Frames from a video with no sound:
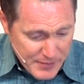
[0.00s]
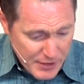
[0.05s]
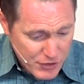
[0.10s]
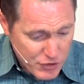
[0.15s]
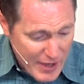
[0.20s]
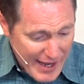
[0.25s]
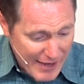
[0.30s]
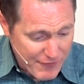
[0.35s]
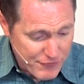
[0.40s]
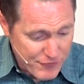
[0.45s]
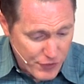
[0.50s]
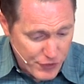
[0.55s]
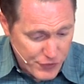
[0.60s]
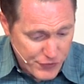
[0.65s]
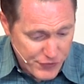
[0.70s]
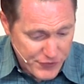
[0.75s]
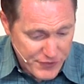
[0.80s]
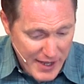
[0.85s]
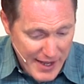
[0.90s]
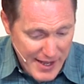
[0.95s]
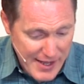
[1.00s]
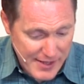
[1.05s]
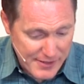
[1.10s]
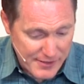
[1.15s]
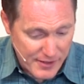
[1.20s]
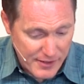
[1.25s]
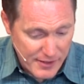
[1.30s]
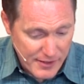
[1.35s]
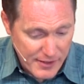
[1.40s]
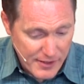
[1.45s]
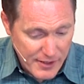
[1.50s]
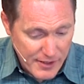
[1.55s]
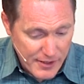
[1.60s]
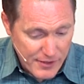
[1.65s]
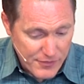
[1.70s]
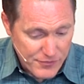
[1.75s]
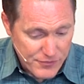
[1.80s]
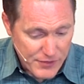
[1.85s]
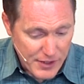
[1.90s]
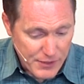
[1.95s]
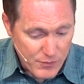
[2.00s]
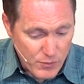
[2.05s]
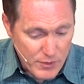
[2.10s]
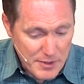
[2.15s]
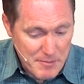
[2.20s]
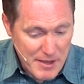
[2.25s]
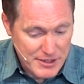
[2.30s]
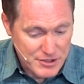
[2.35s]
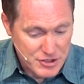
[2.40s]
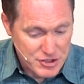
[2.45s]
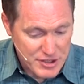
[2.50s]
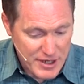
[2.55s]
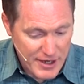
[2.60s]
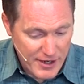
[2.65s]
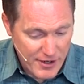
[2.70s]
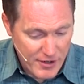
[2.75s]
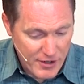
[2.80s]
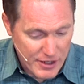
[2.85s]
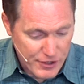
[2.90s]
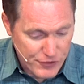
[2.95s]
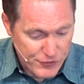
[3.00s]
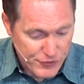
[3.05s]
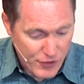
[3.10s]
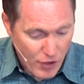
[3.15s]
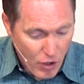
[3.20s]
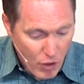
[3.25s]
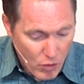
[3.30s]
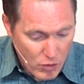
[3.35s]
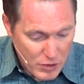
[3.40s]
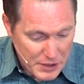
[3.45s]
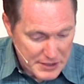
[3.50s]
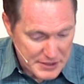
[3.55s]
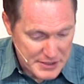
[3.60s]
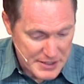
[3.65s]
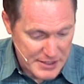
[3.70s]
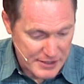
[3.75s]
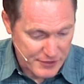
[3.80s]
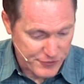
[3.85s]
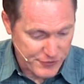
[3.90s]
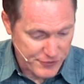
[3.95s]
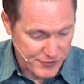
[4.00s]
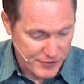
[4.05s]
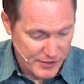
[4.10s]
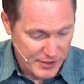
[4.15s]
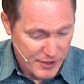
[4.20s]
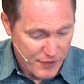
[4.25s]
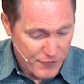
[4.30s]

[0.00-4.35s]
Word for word: You have verse 10, that we may share his holiness.